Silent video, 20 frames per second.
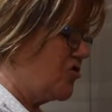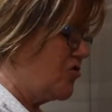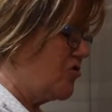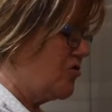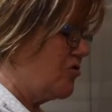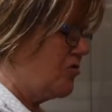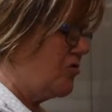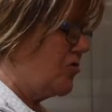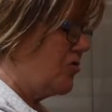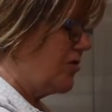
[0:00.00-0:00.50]

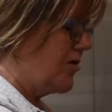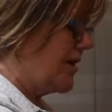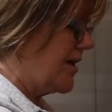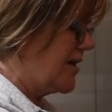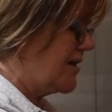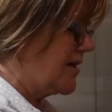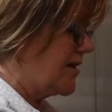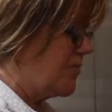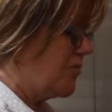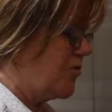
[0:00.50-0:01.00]
do, you'll
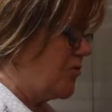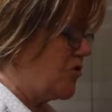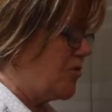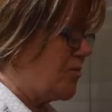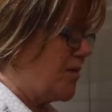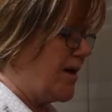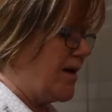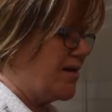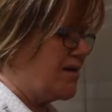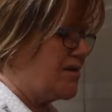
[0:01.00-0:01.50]
end up with your
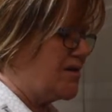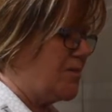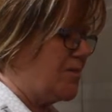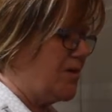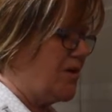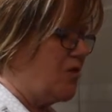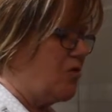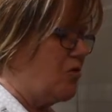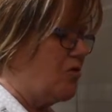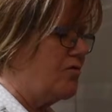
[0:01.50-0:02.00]
pasta
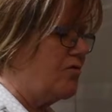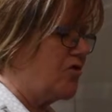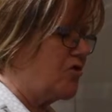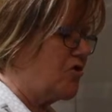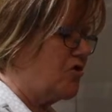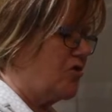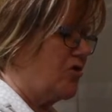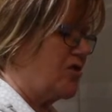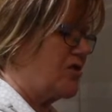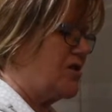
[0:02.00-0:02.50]
being
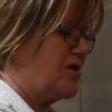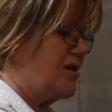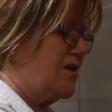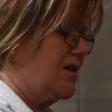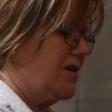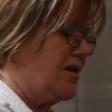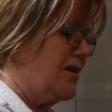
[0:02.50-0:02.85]
overcooked.